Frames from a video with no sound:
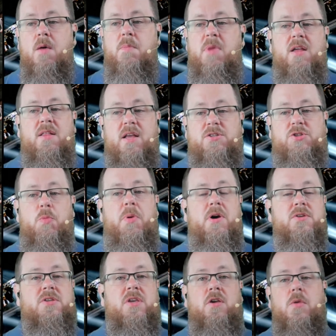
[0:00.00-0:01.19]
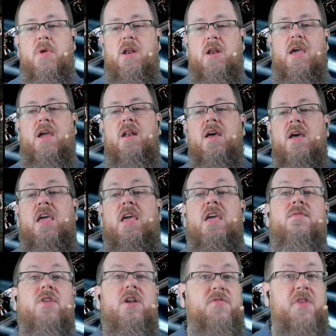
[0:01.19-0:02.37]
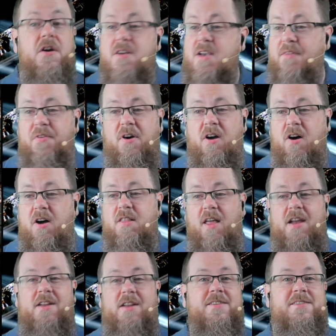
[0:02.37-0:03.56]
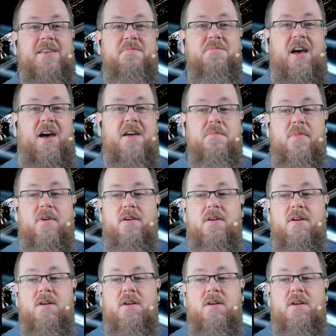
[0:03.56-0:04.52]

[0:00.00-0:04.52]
meaning that two peers can communicate even if they're never online at the same time.